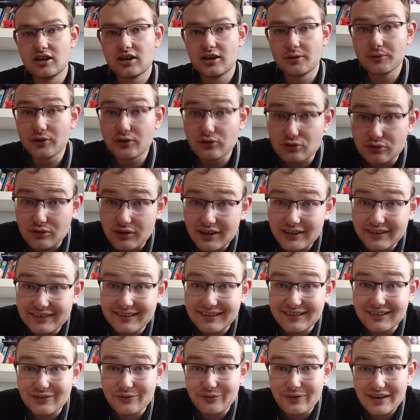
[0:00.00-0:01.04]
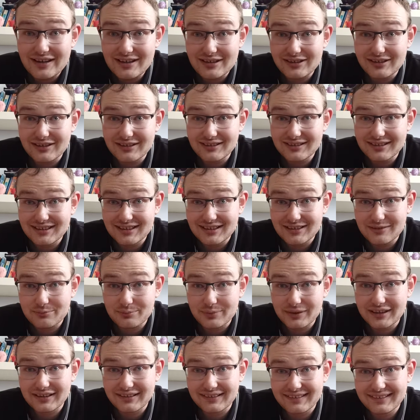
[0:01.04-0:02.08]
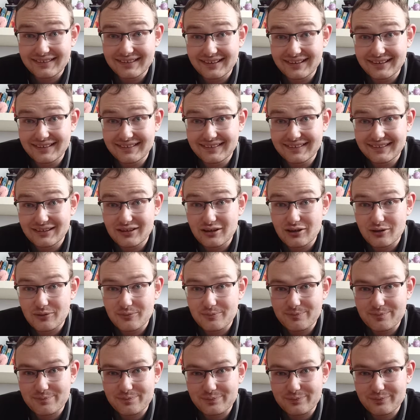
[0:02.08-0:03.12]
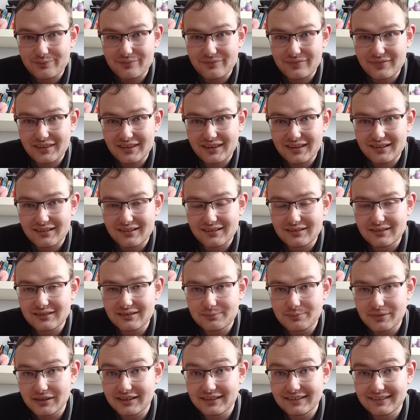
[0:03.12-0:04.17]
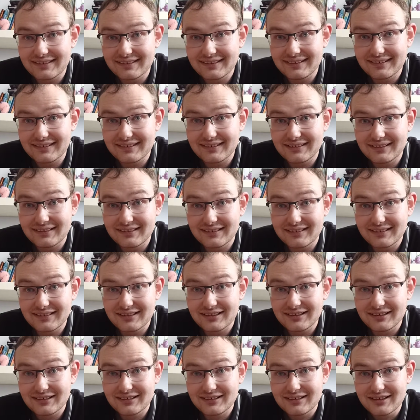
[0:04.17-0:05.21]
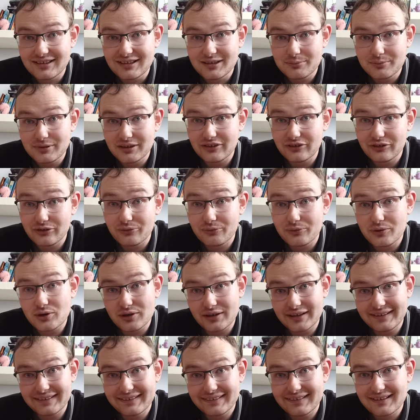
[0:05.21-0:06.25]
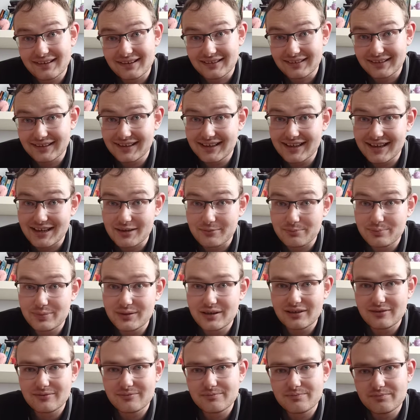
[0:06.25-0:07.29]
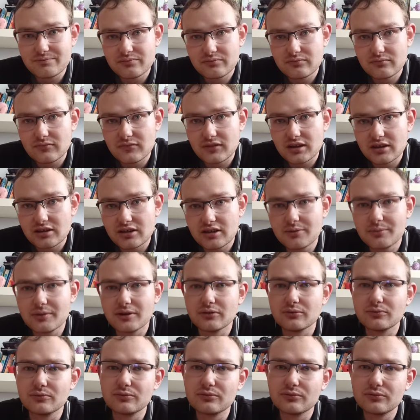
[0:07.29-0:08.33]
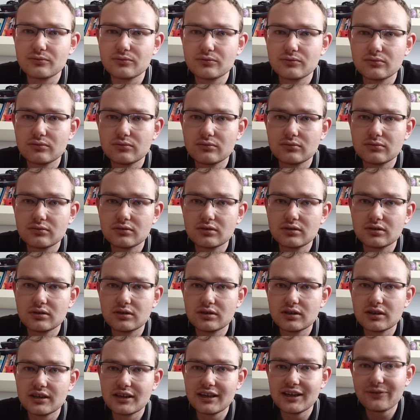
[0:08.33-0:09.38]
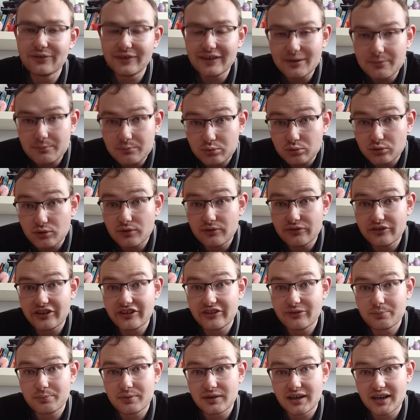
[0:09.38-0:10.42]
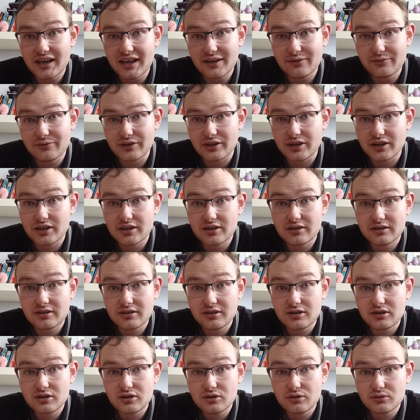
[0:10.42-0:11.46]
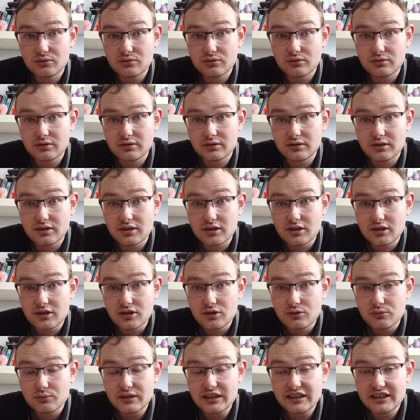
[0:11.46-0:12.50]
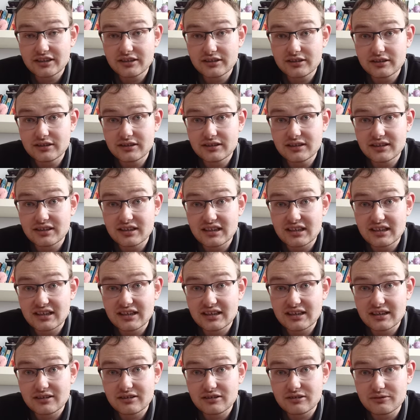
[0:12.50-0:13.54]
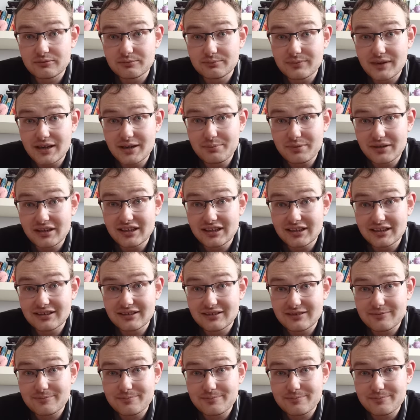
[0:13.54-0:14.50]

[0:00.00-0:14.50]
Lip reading: I'm not trying to defend Dylan because he's not, because of what he's done, yeah, but come on. If he improves his behaviour, we can maybe...